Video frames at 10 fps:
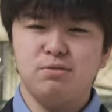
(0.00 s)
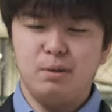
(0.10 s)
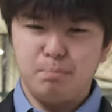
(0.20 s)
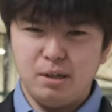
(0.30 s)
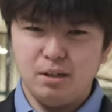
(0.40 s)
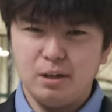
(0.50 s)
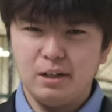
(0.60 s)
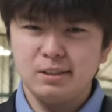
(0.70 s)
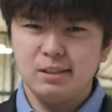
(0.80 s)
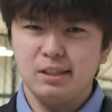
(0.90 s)
football
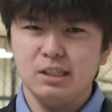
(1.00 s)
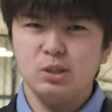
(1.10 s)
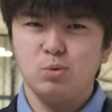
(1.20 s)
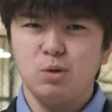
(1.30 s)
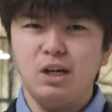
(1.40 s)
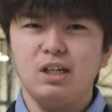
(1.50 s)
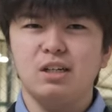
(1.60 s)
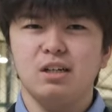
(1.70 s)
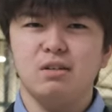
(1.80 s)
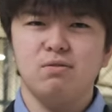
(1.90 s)
lost against
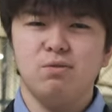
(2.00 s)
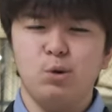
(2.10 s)
Rutgers